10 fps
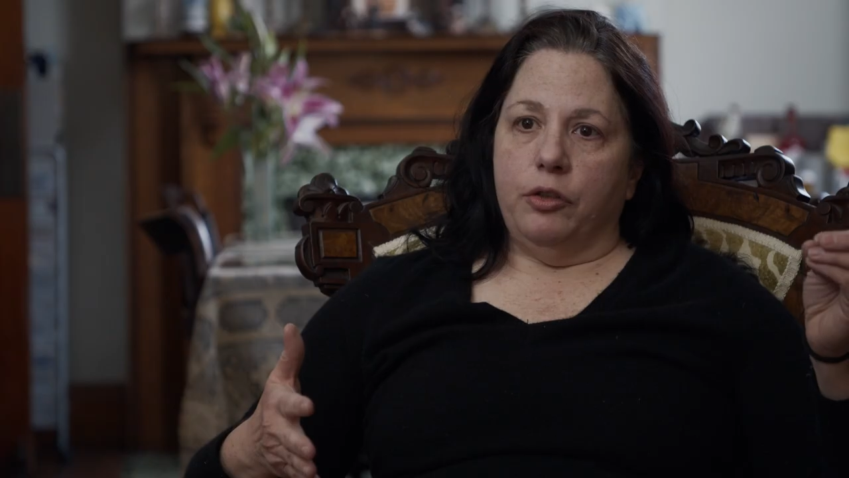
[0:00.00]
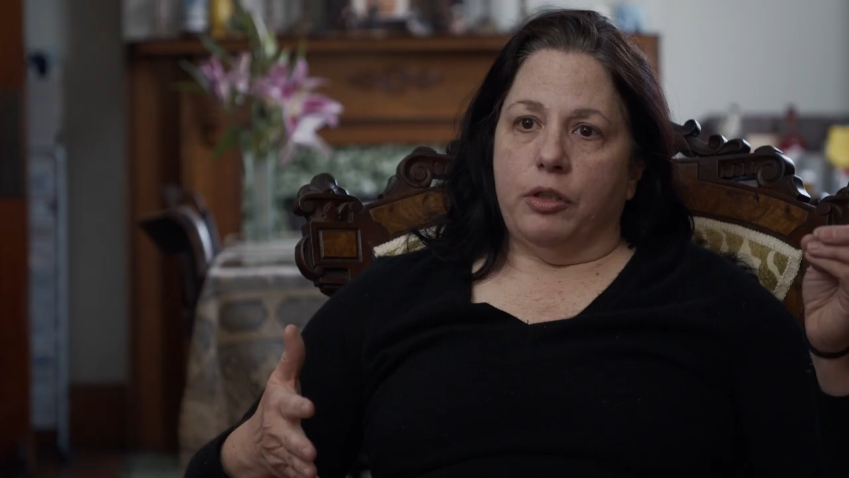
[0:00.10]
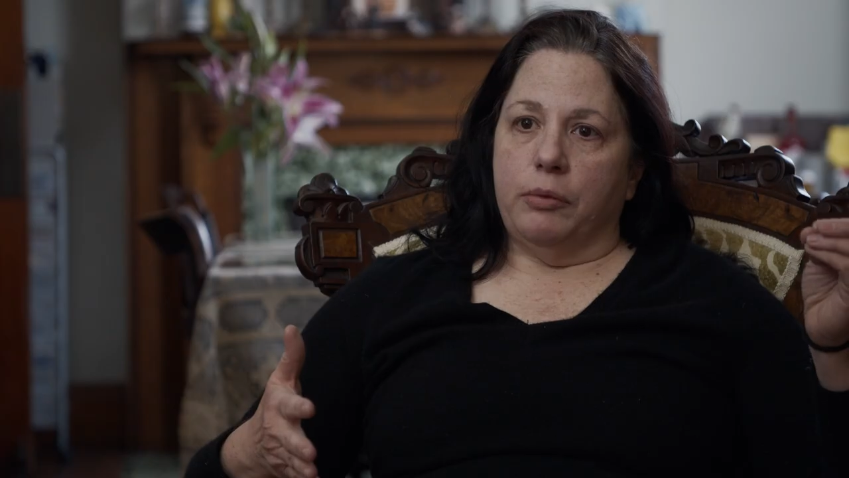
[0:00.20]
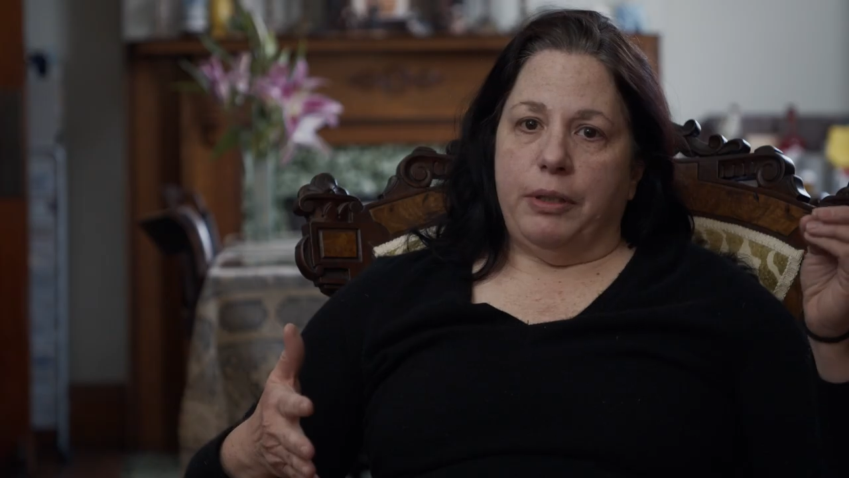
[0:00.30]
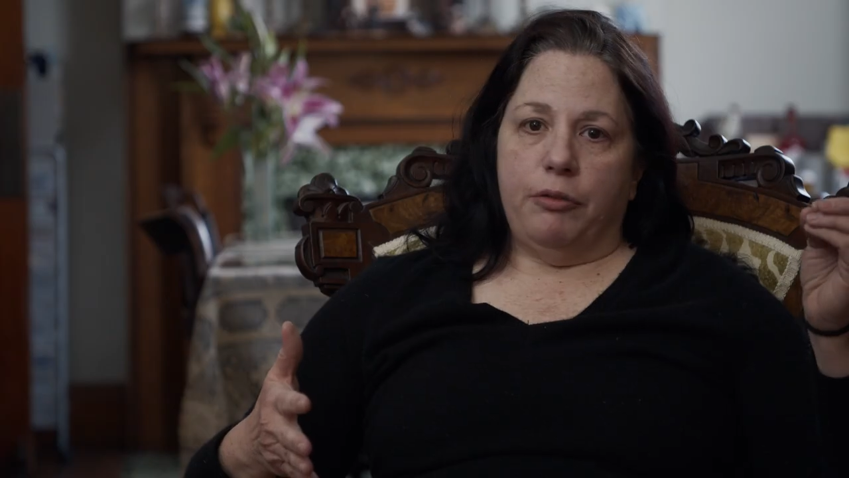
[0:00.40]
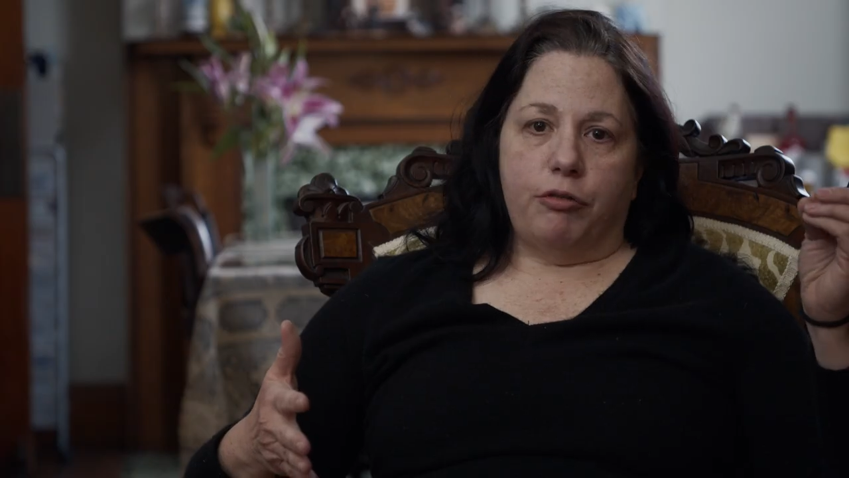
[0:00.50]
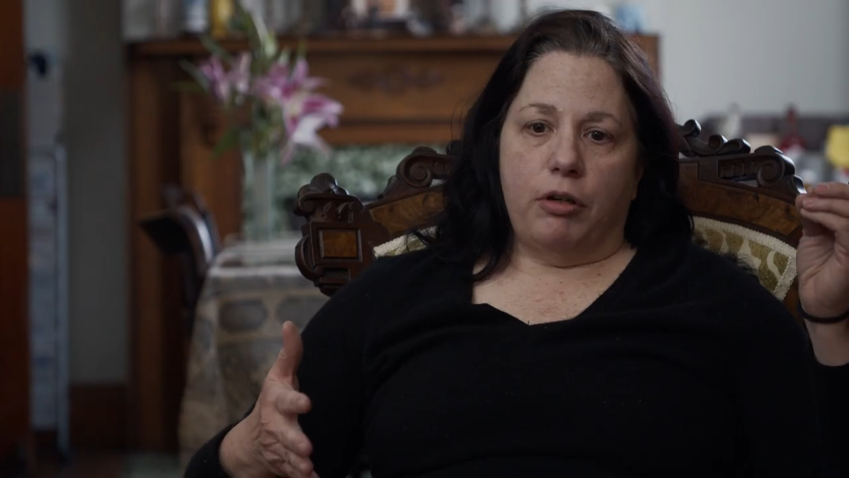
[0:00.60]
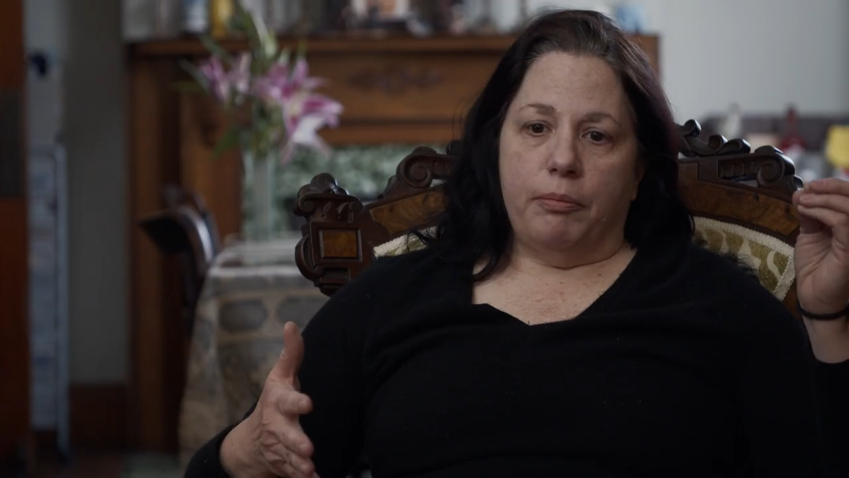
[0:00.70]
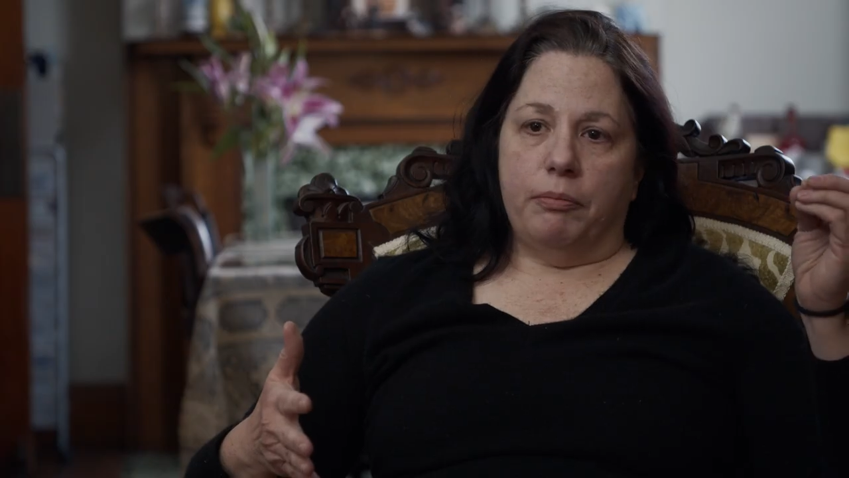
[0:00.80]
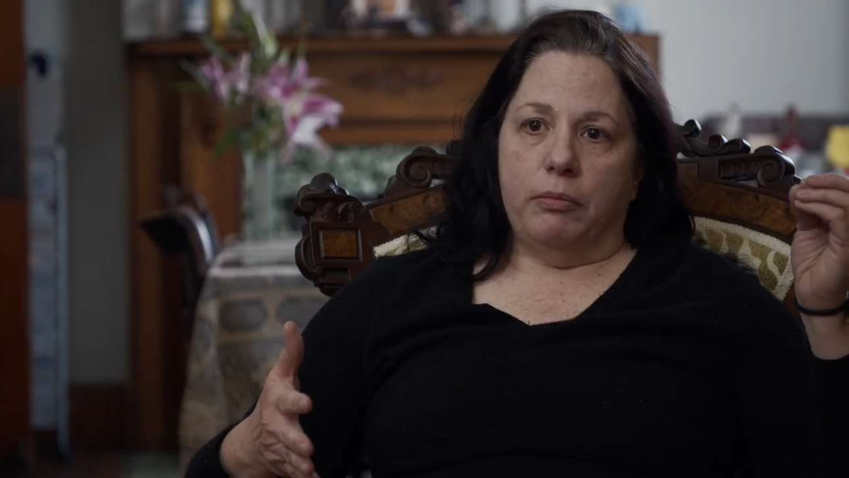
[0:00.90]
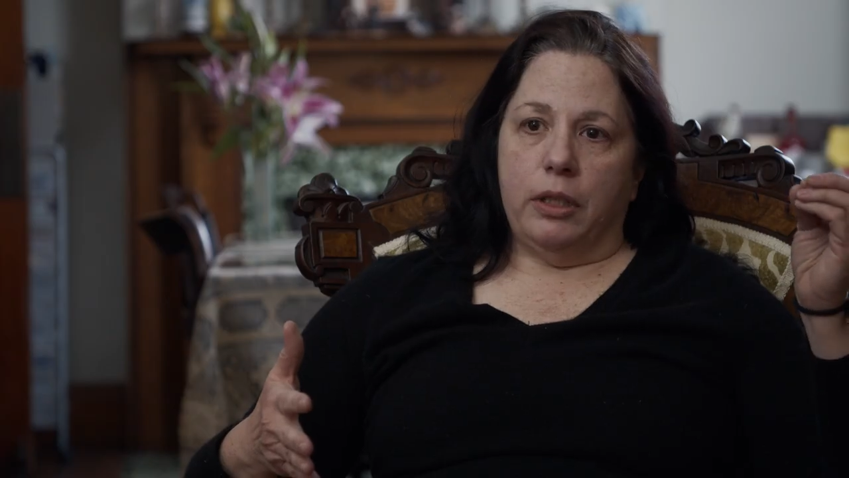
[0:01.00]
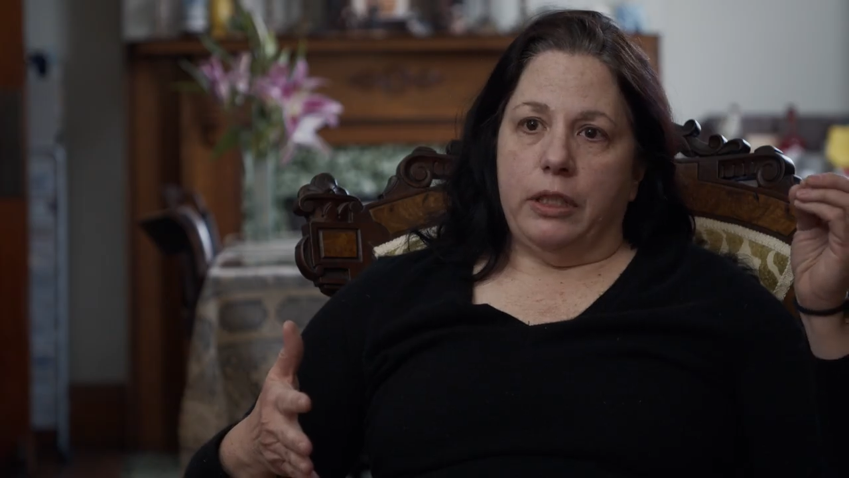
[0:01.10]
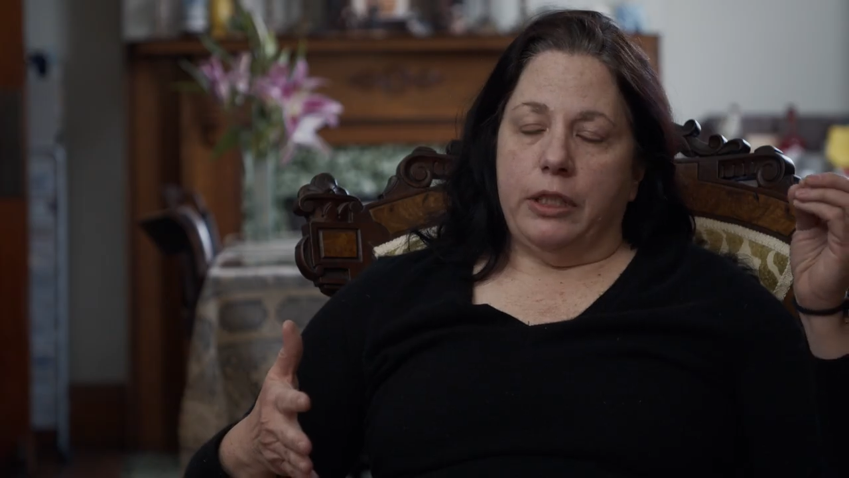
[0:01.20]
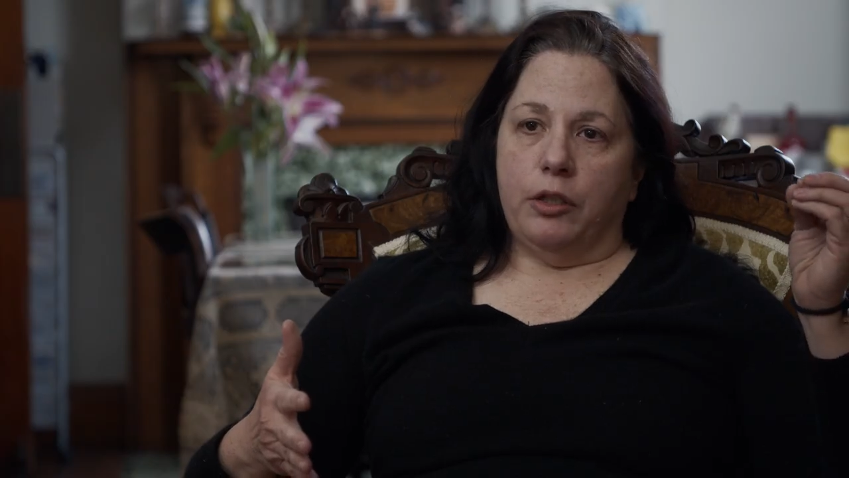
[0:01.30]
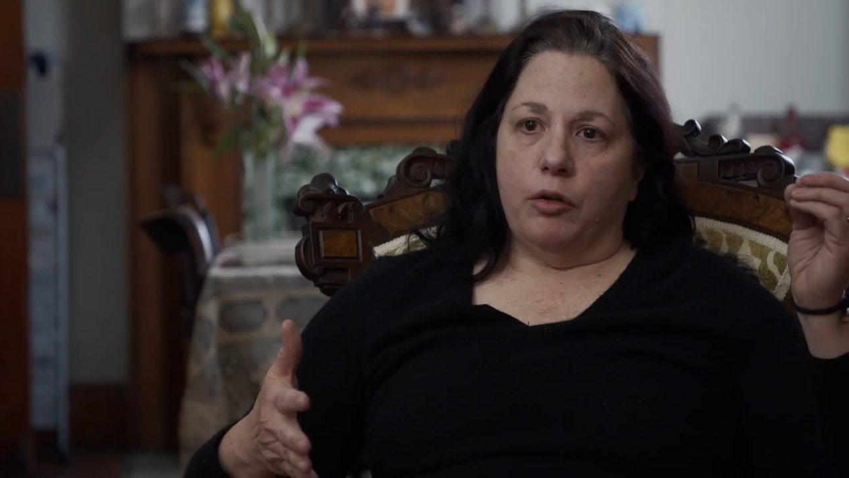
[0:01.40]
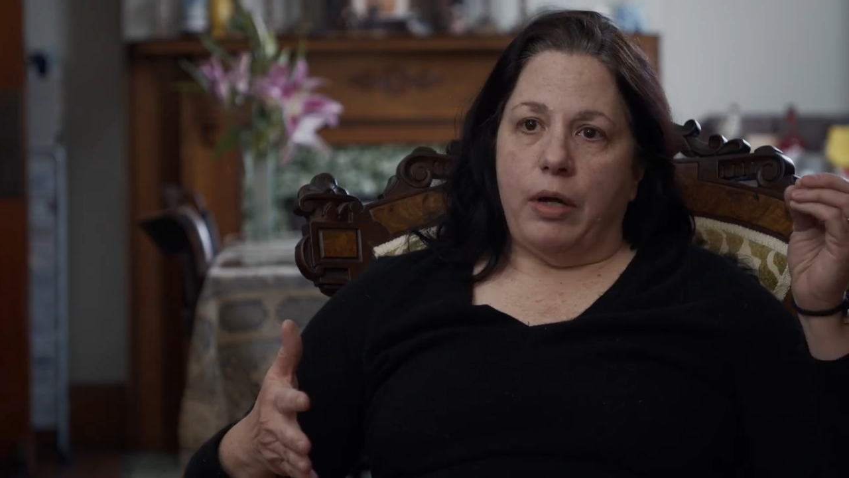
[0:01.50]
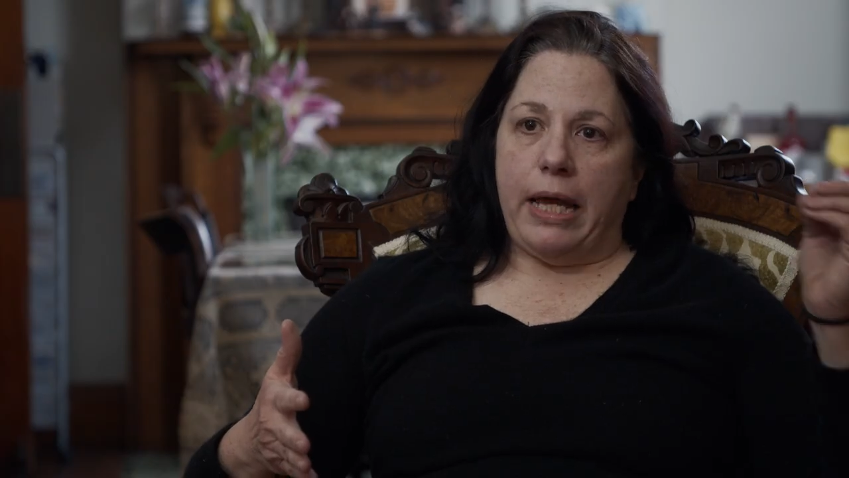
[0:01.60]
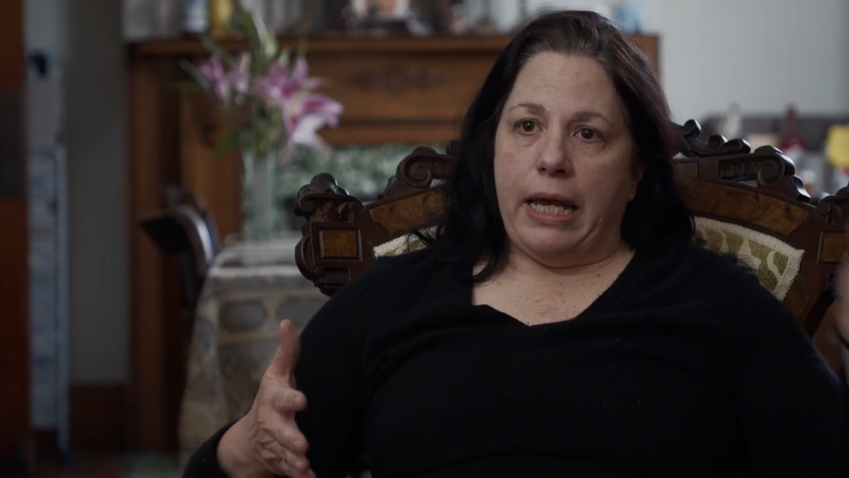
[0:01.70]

you can be from you know